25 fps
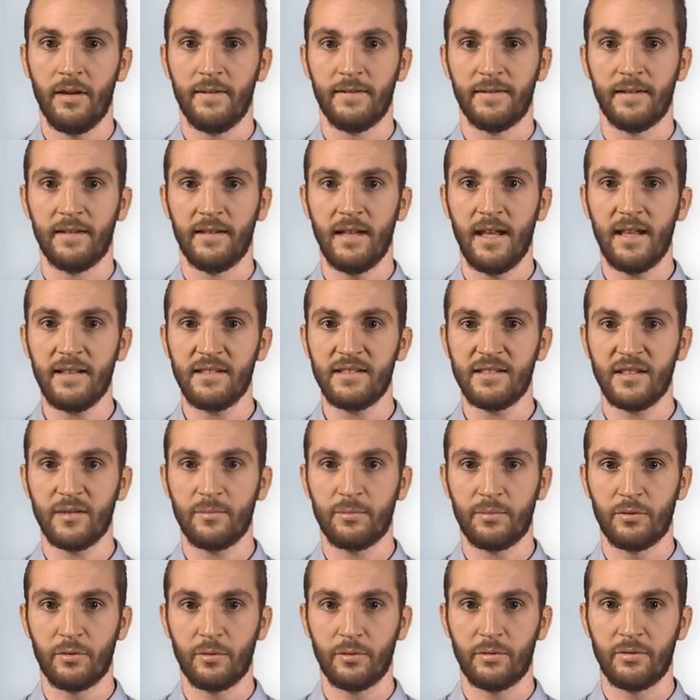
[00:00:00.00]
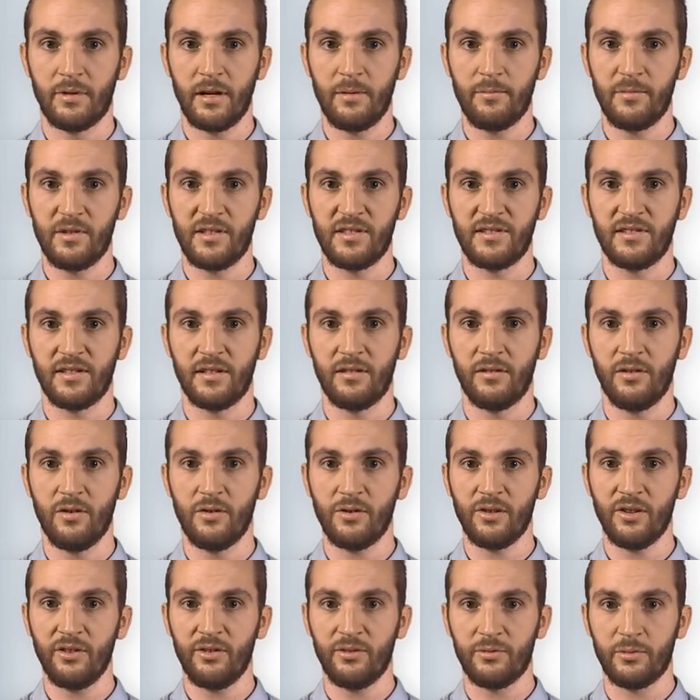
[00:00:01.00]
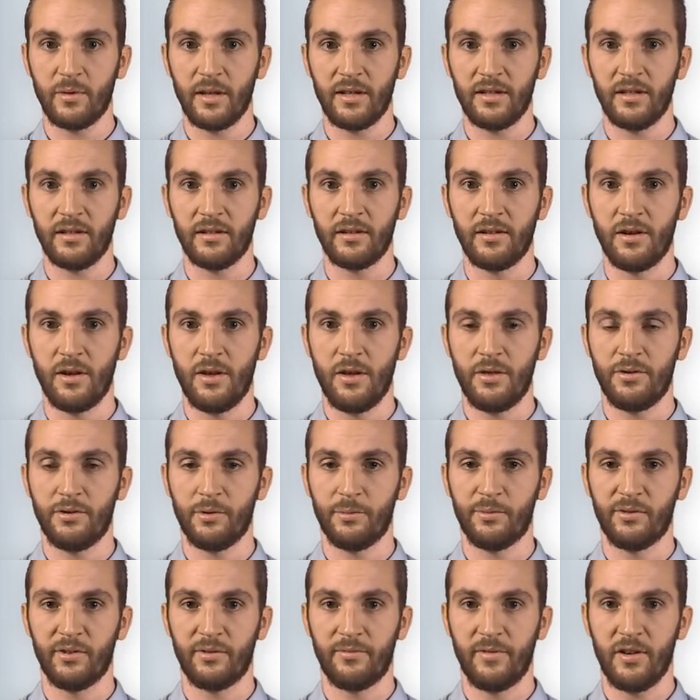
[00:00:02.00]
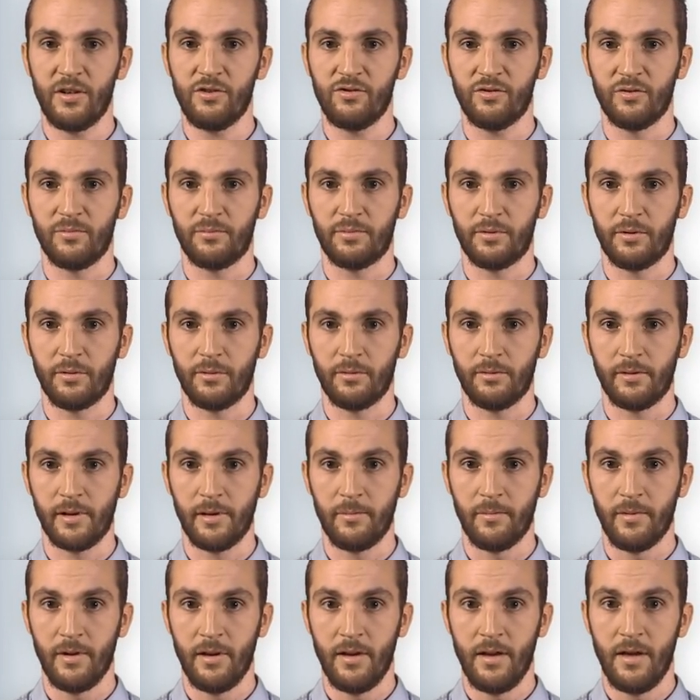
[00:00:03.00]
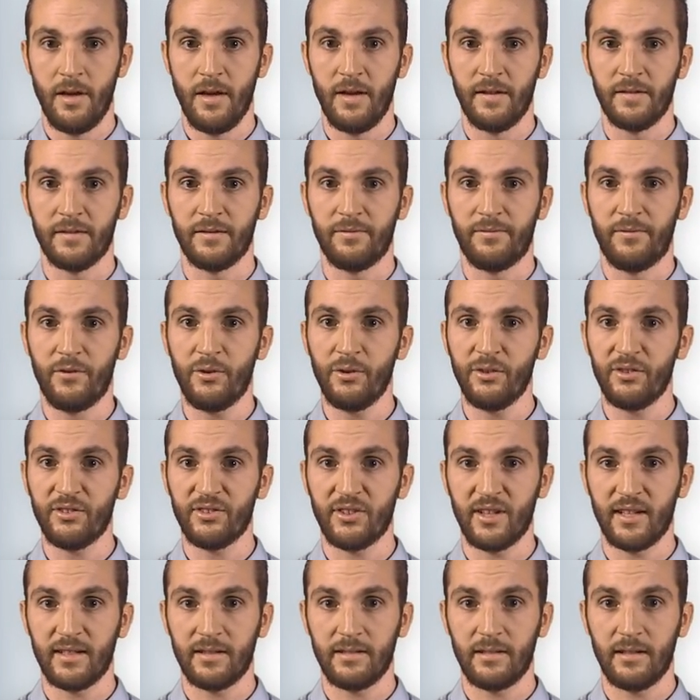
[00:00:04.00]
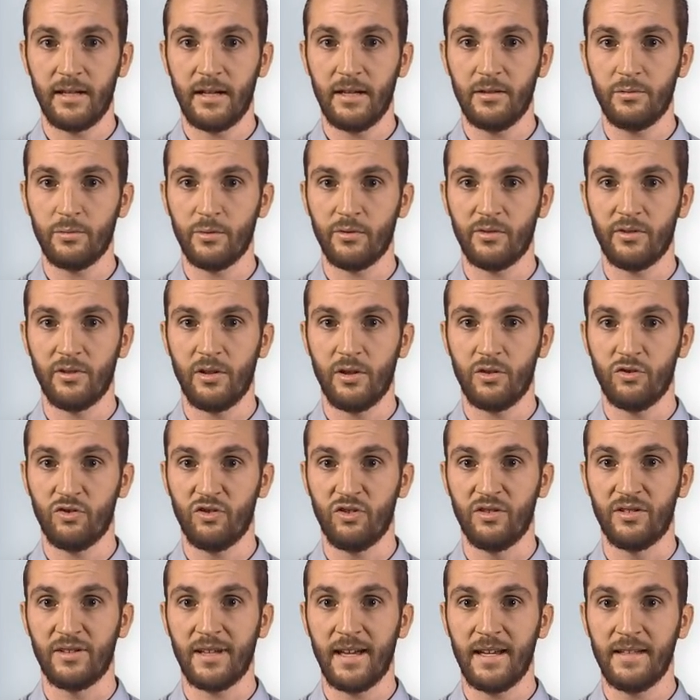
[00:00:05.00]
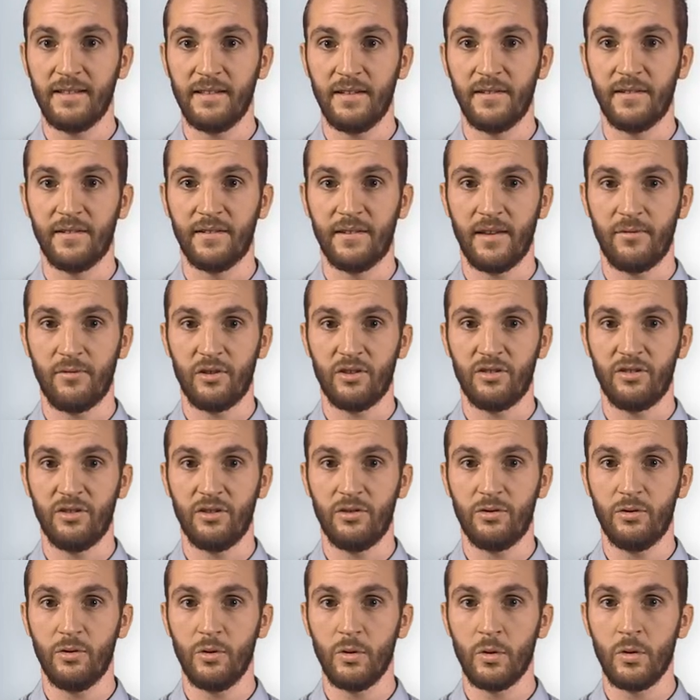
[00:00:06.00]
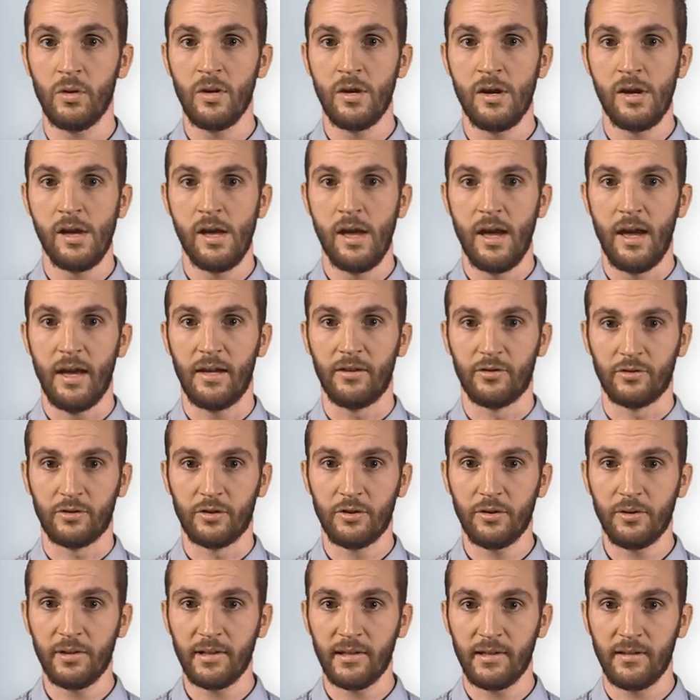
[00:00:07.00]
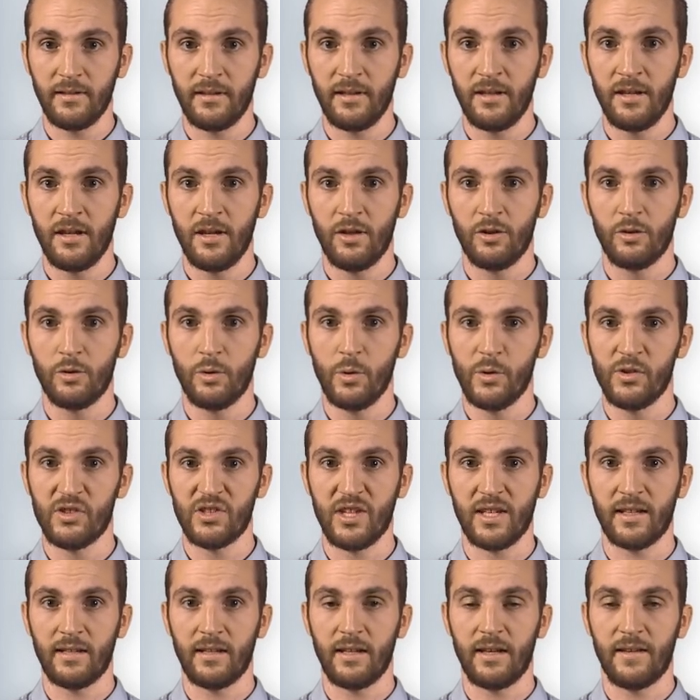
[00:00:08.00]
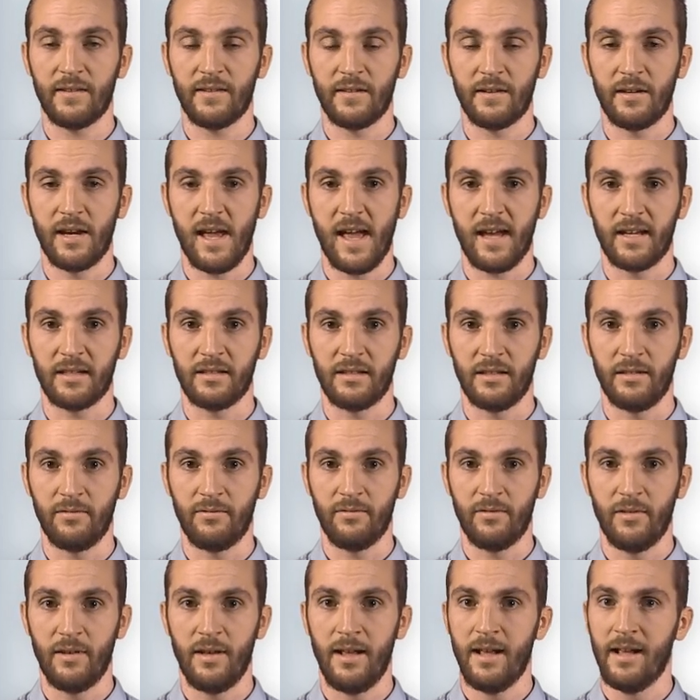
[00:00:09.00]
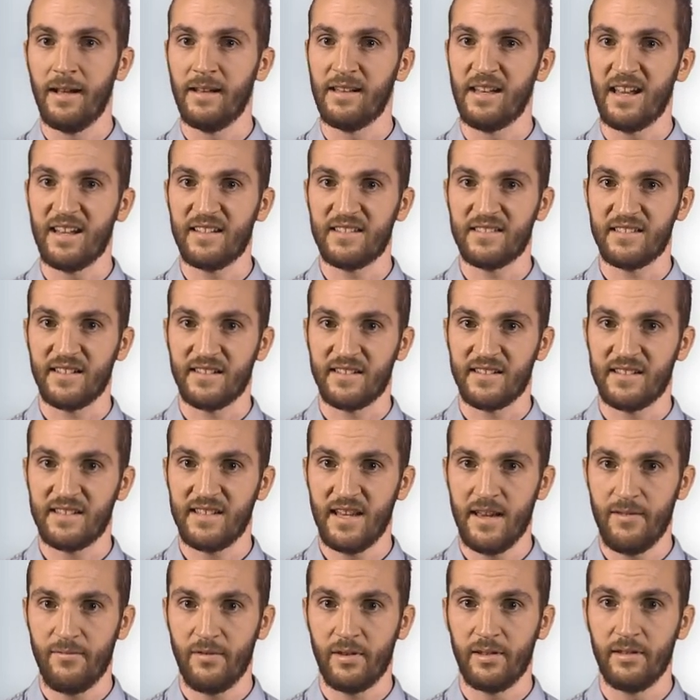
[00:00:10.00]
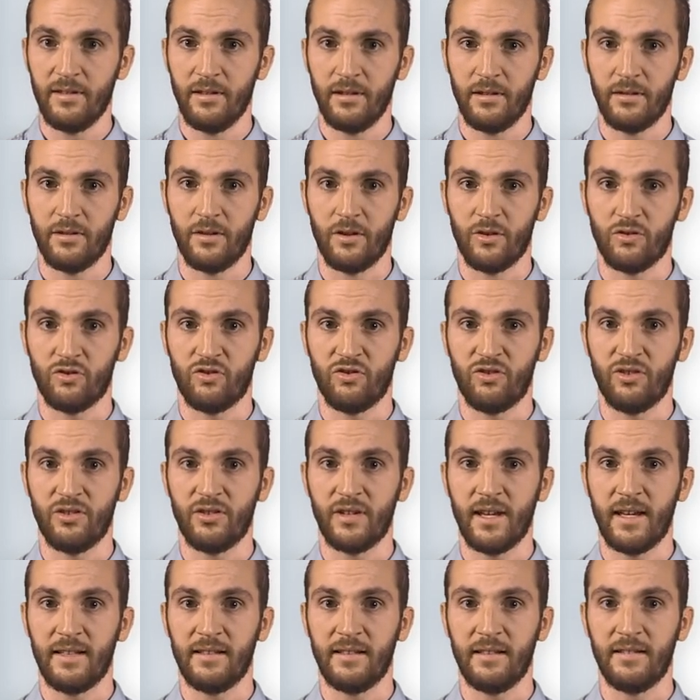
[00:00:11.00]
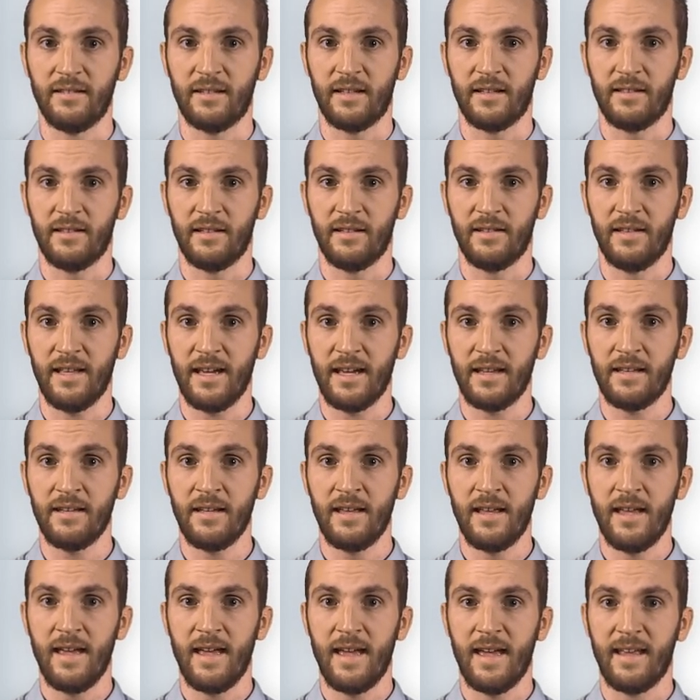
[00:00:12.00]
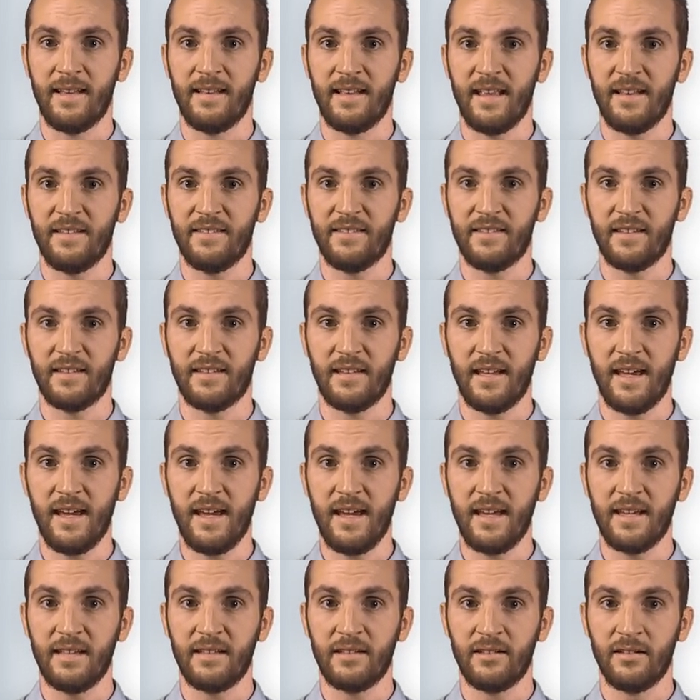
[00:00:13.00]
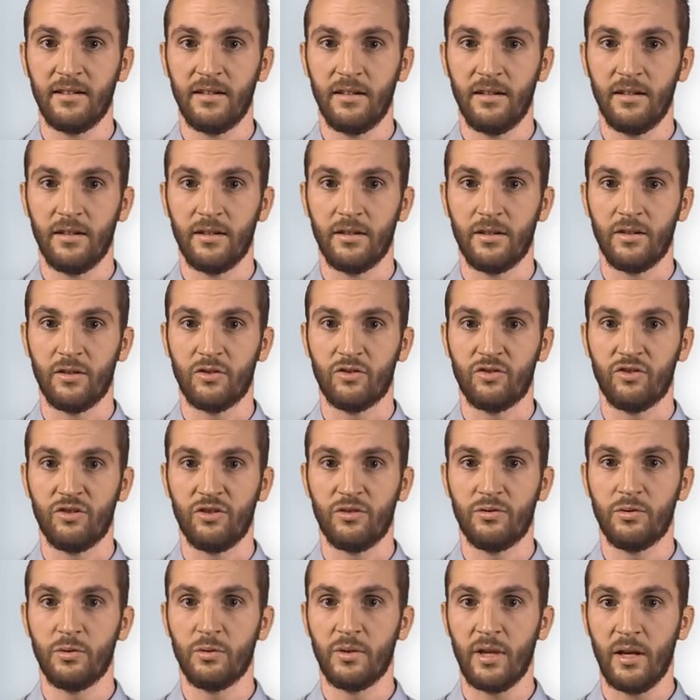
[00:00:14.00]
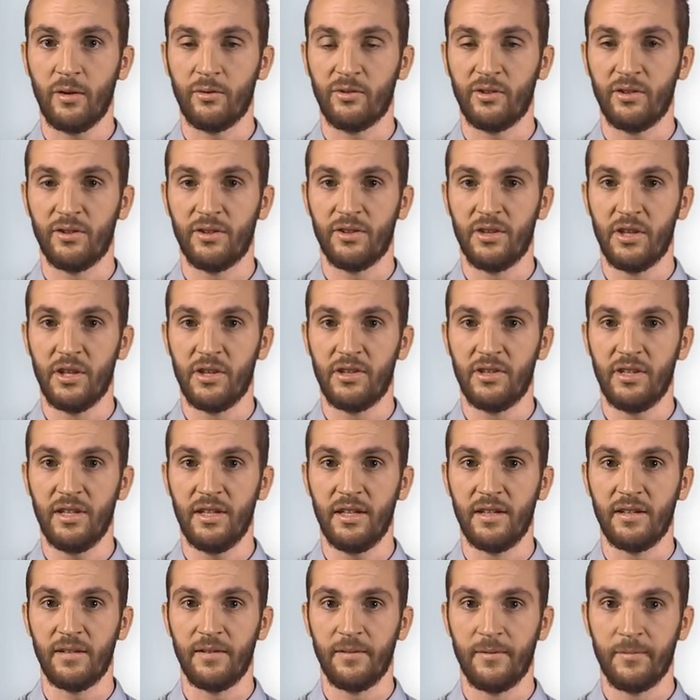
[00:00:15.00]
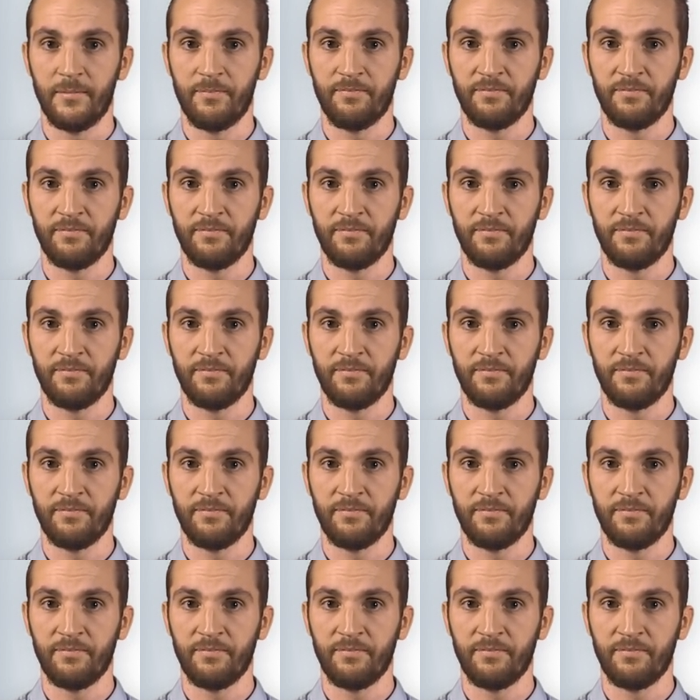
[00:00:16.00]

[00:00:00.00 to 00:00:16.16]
The Landsat program is the longest-running Earth observation program. The first satellite was launched in 1972, and currently 2 satellites are active. Landsat 7 launched in 1999 and Landsat 8 launched in 2013.